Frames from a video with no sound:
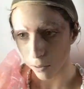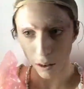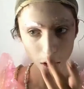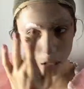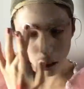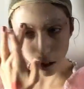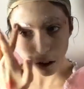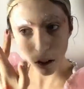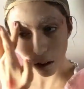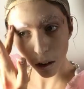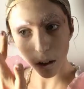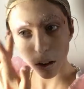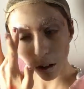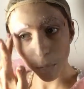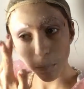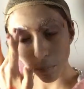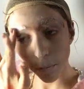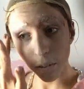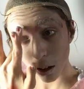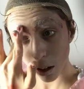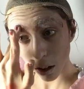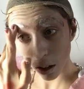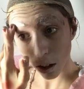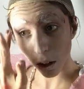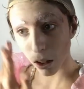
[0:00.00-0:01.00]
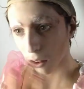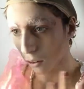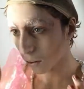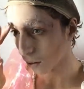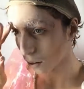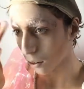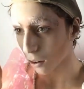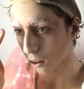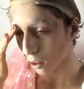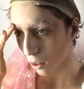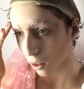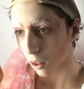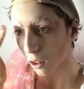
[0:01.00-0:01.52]
And then I'm using
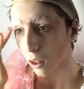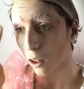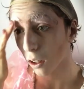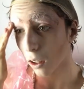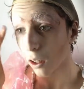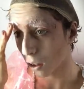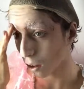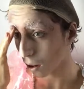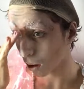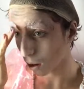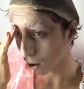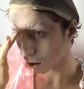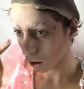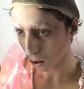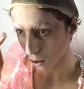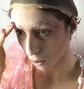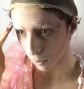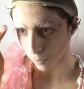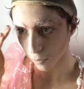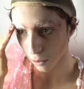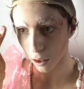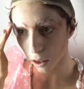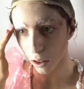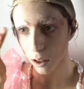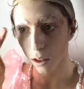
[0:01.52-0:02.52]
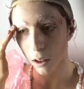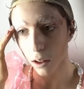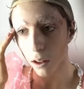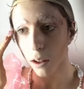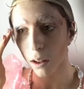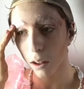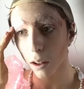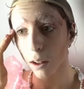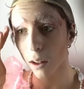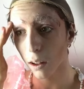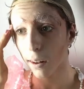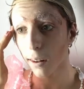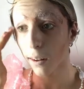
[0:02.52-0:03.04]
the same cream
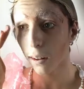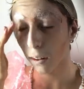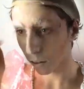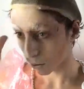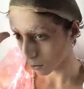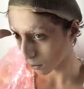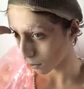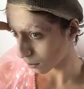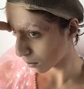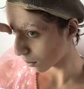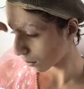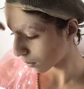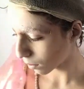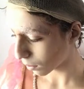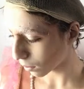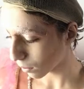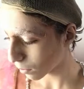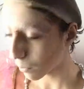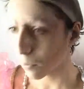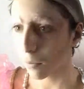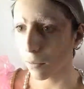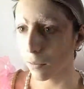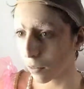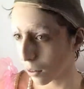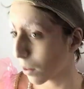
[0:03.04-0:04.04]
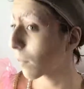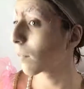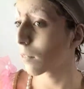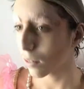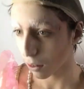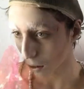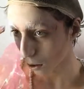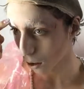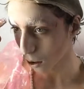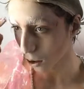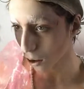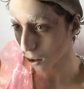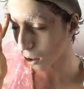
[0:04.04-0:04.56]
paint to do a brow
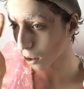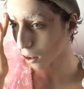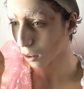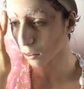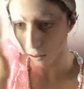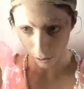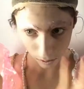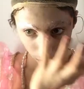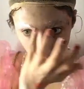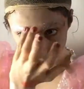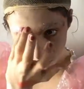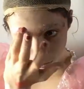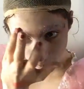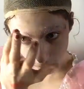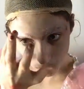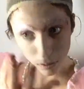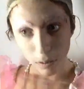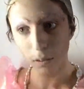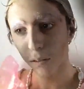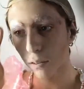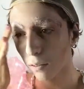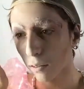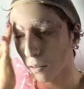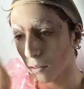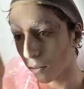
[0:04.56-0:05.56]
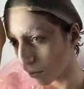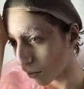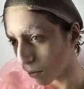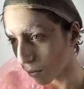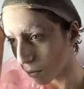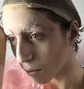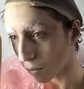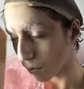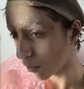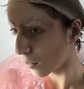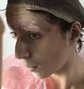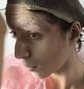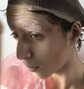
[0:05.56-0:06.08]
bone highlight
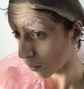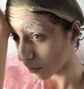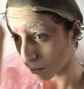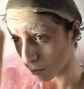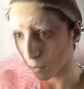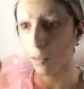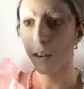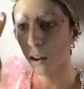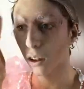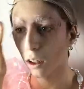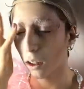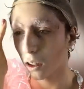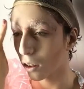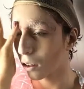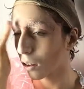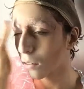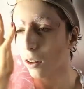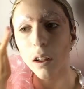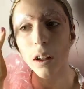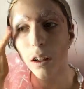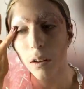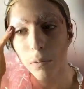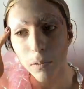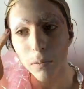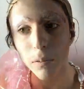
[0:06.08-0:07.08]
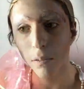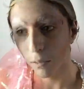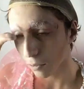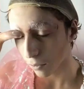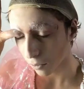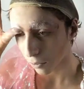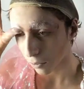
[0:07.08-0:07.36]
on the eyes because we